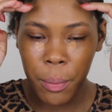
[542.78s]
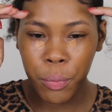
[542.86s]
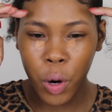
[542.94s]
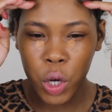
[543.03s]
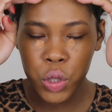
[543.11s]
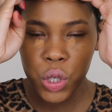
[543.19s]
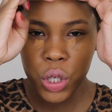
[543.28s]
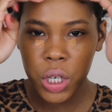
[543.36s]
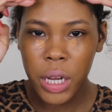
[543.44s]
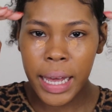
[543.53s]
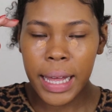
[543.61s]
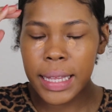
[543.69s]
bronzer,
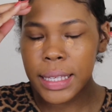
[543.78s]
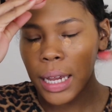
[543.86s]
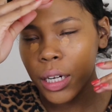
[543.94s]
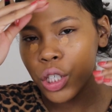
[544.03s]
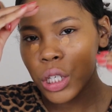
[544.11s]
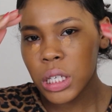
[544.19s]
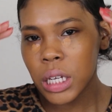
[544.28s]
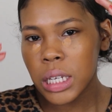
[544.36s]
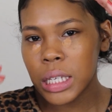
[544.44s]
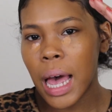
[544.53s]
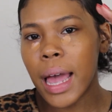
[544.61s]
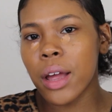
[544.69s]
it's kind of just gonna
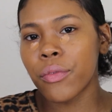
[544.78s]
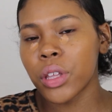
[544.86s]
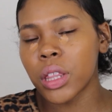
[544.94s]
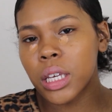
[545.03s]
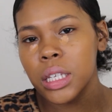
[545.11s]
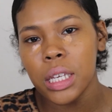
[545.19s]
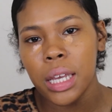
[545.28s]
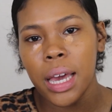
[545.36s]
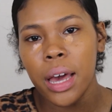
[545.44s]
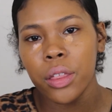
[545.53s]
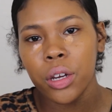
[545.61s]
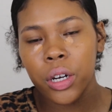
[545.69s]
tie everything
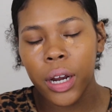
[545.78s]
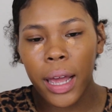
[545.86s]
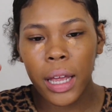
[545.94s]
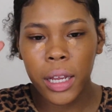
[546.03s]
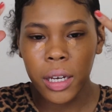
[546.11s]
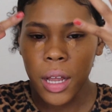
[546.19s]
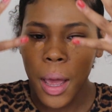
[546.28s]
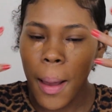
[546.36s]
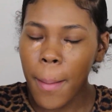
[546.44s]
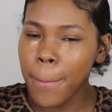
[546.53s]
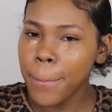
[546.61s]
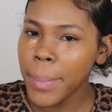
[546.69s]
together and
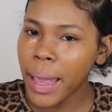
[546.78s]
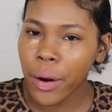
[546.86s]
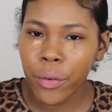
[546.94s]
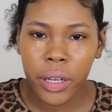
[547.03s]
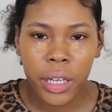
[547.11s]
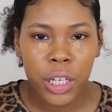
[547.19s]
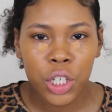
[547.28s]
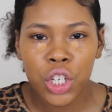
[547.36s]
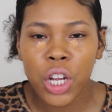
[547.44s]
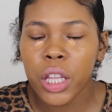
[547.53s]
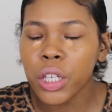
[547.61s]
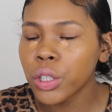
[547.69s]
marry
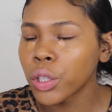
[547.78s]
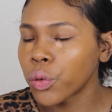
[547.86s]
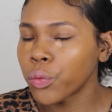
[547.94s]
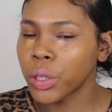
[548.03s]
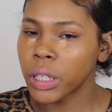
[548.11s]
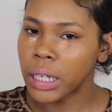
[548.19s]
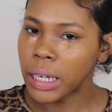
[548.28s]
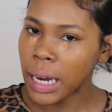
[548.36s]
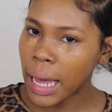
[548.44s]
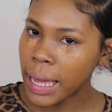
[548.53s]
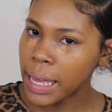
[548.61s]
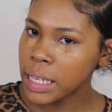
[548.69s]
each other, look really
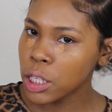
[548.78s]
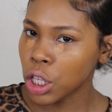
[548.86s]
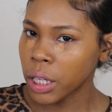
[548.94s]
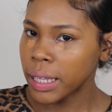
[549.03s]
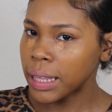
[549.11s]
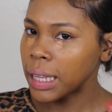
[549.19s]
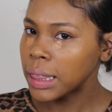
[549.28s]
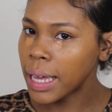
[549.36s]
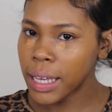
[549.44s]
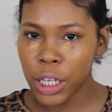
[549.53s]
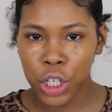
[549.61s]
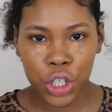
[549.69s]
nice, look like they
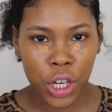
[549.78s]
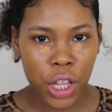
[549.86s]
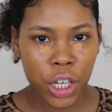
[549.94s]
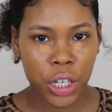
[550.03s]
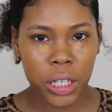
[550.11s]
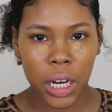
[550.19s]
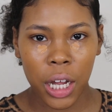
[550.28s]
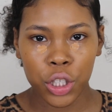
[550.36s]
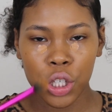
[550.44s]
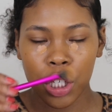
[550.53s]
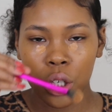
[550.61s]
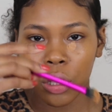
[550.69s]
like each other, and
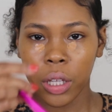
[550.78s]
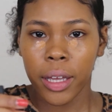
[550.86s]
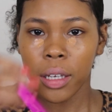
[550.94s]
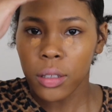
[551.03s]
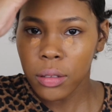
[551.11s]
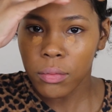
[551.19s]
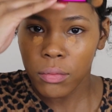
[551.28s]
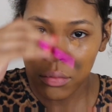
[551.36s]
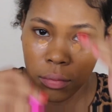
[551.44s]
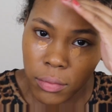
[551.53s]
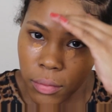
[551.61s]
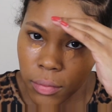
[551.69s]
not just look like,
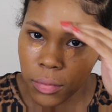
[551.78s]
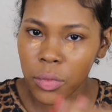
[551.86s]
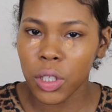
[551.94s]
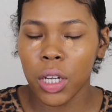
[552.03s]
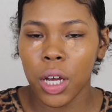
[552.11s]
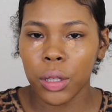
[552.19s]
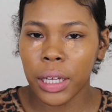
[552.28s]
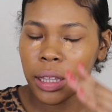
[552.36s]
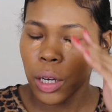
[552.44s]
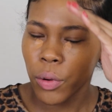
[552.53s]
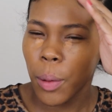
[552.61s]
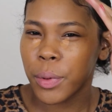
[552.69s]
you know, like
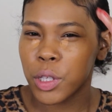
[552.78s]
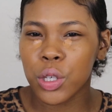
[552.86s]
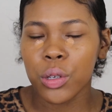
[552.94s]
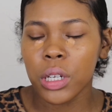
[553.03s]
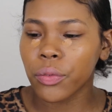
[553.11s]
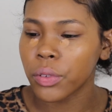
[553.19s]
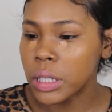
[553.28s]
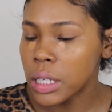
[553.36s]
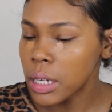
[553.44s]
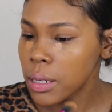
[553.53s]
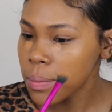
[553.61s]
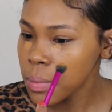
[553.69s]
they're repping two different
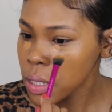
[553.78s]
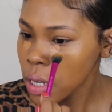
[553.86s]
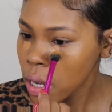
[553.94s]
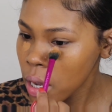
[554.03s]
teams.